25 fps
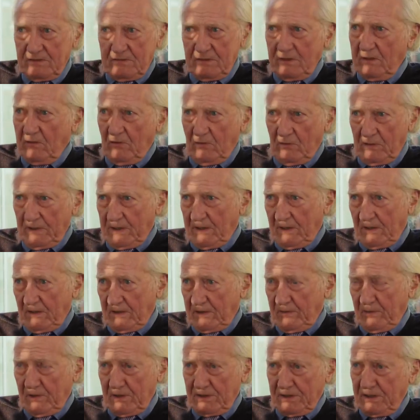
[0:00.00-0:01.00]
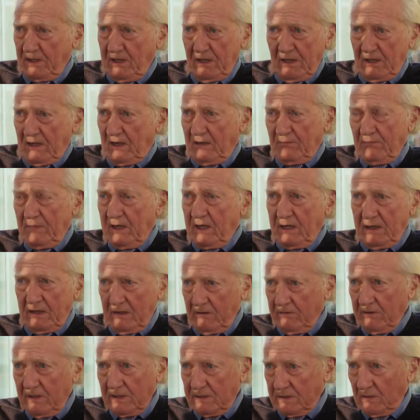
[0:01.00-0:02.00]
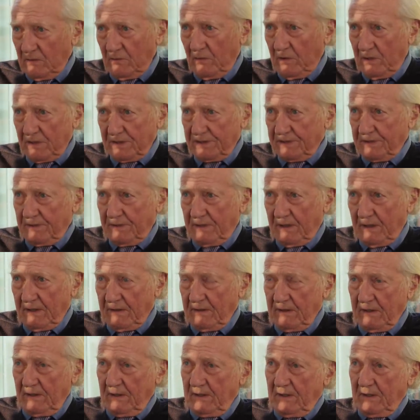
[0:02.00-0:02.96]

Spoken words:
You know all the arguments, and many a great deal worse than that.